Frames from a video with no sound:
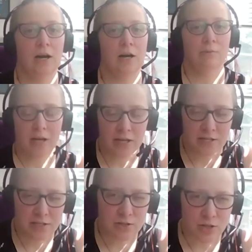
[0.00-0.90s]
like
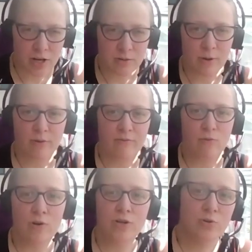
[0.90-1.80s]
I talked about
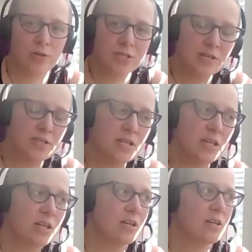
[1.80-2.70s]
before, unit
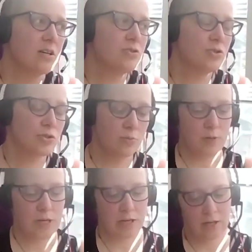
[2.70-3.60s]
testing should
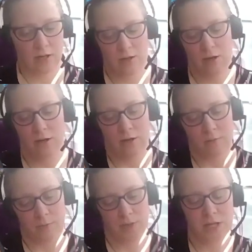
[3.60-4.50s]
be
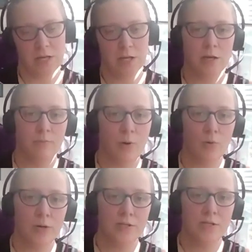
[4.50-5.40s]
the
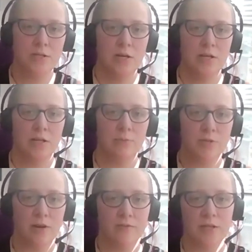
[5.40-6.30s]
components
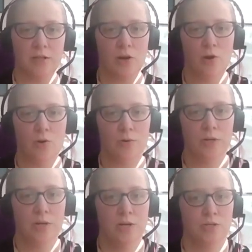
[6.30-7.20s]
themselves in the code.
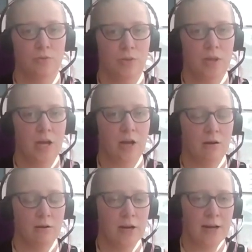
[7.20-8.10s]
So they
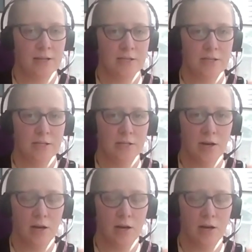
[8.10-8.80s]
are not